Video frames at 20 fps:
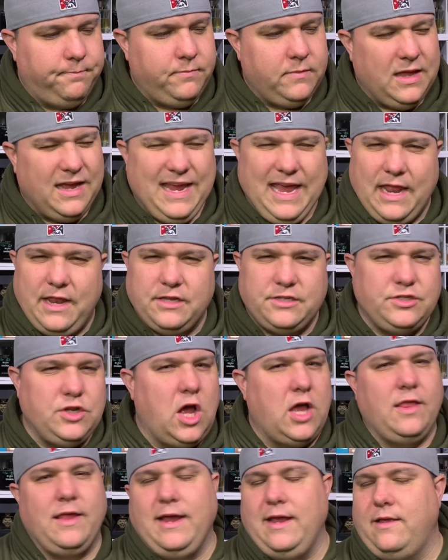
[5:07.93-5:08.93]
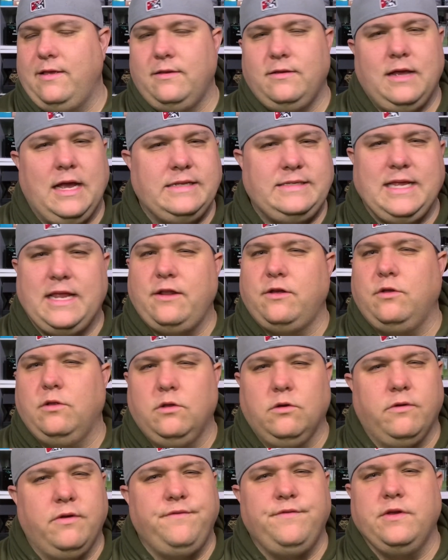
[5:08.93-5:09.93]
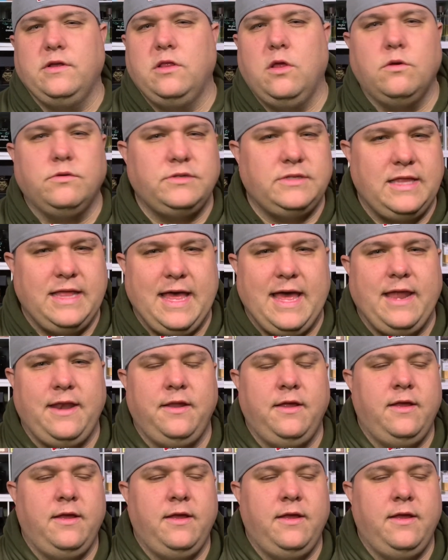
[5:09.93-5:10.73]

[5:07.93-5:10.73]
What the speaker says: Again, it's not like identical or even close to that.